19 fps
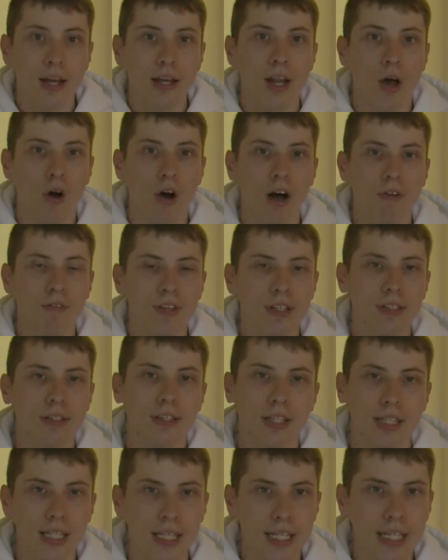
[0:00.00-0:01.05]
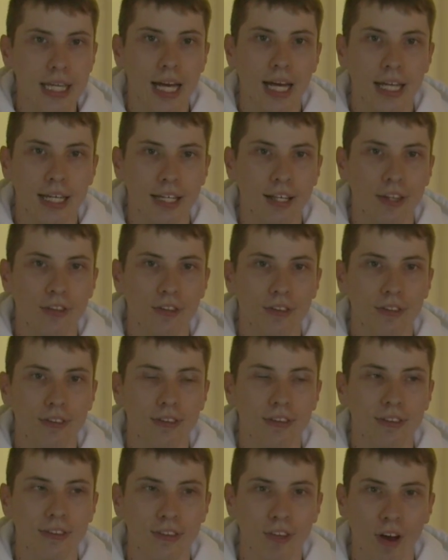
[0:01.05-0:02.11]
Now, obviously,
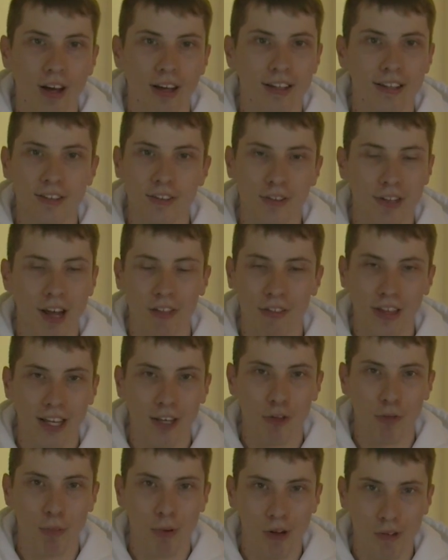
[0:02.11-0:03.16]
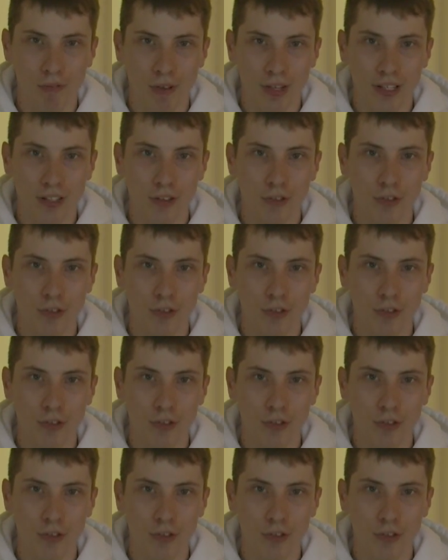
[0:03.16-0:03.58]
nothing is perfect,